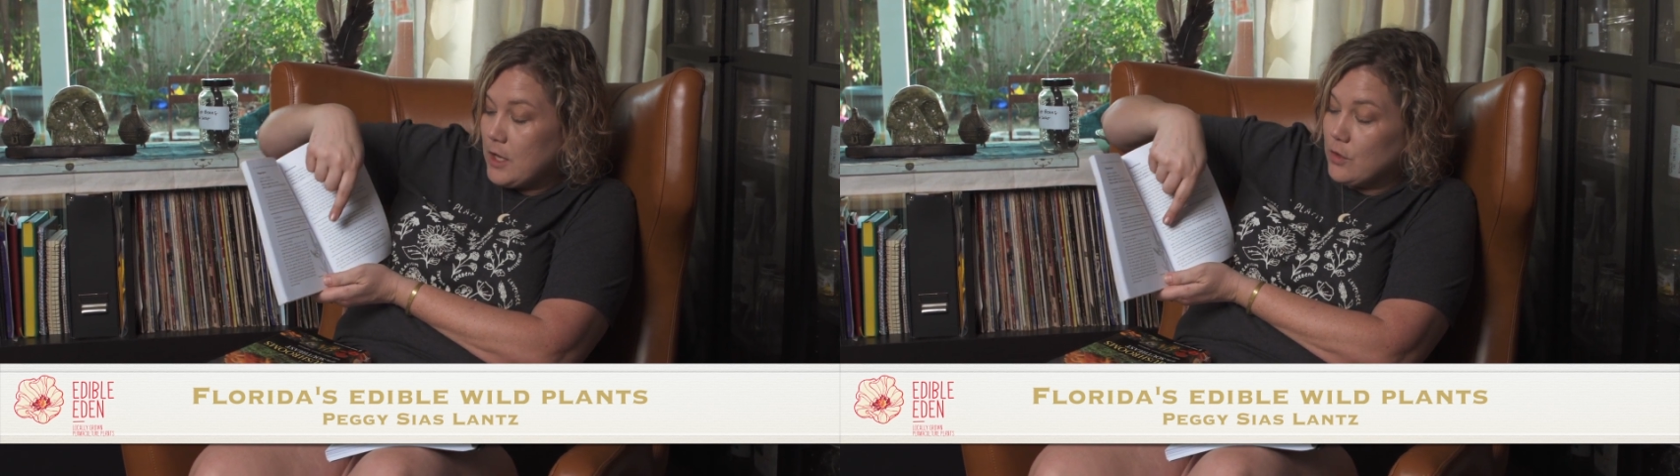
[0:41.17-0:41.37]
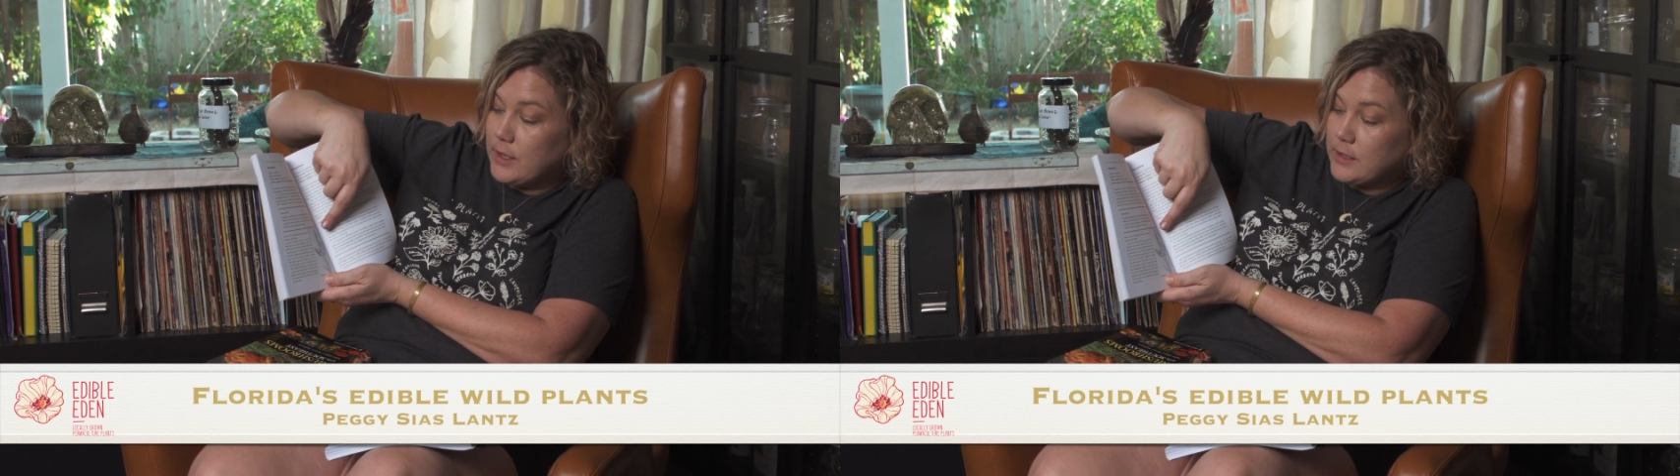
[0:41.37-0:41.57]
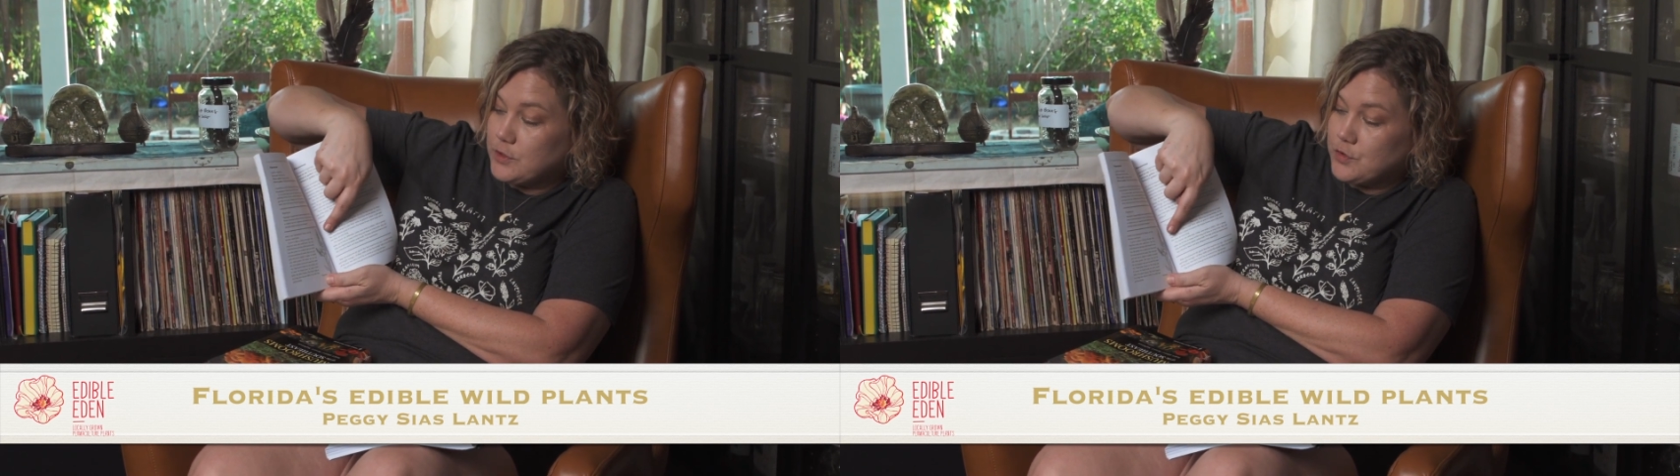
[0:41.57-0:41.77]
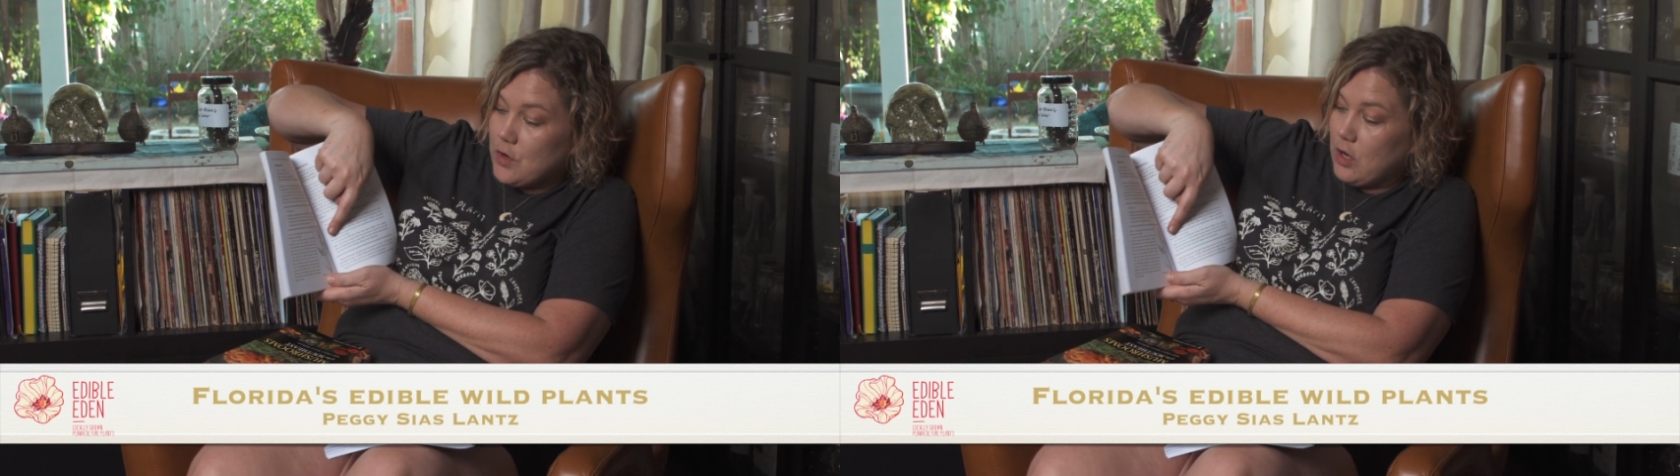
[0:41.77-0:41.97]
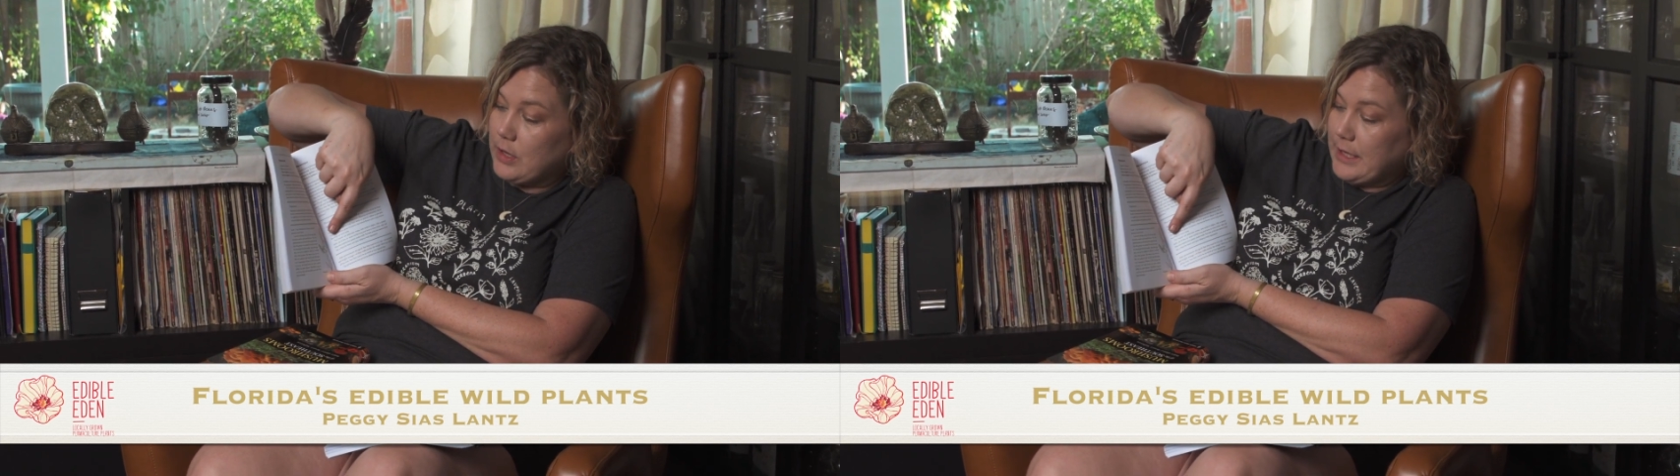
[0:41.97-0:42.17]
You'll get a
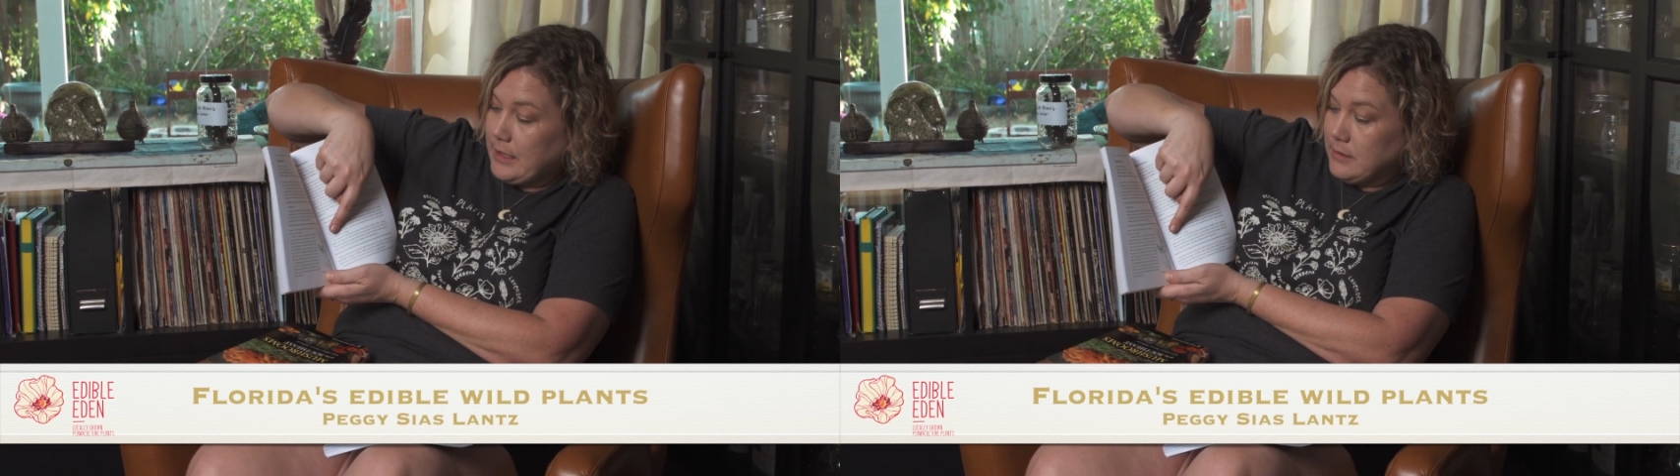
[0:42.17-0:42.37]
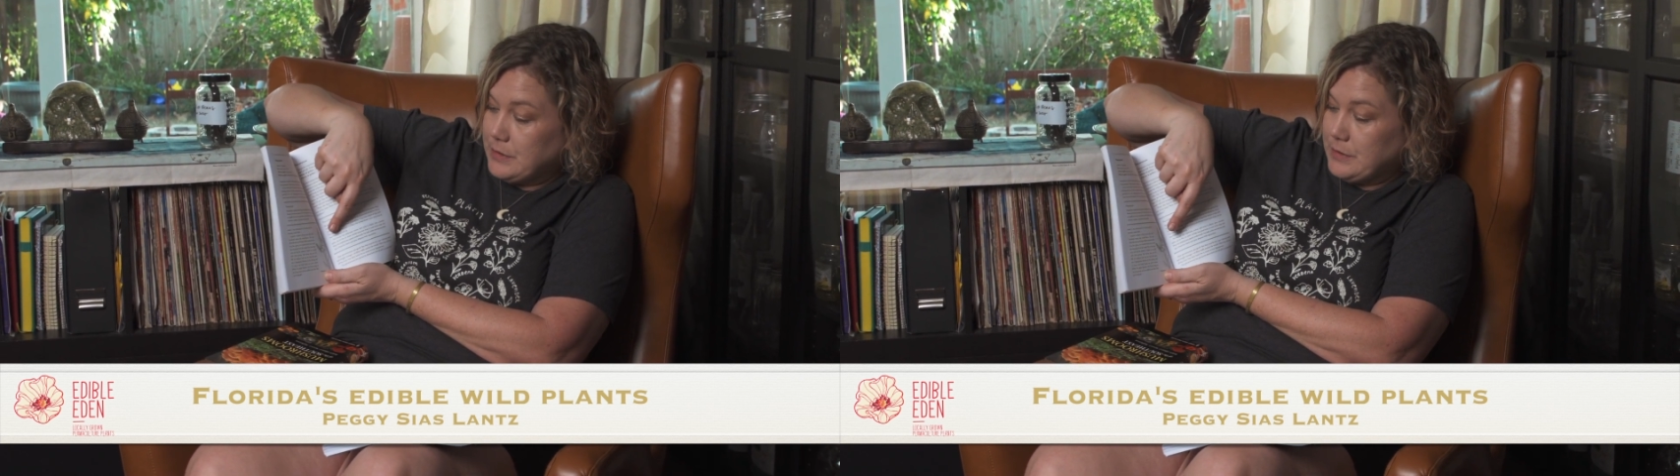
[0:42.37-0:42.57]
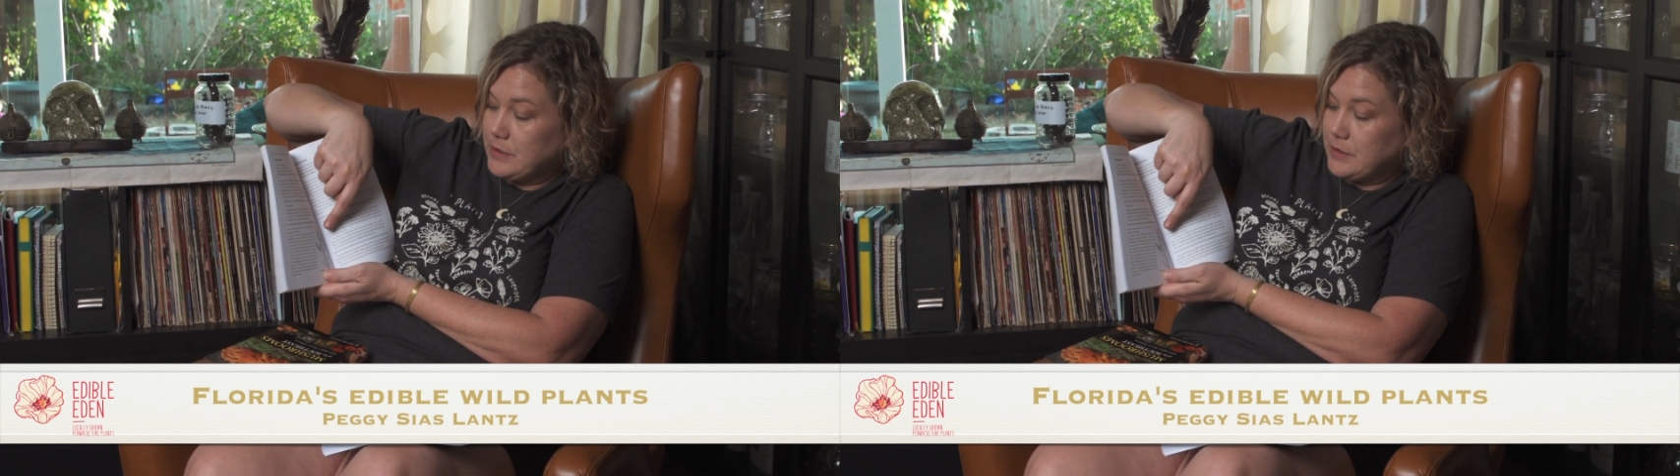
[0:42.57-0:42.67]
drawing. So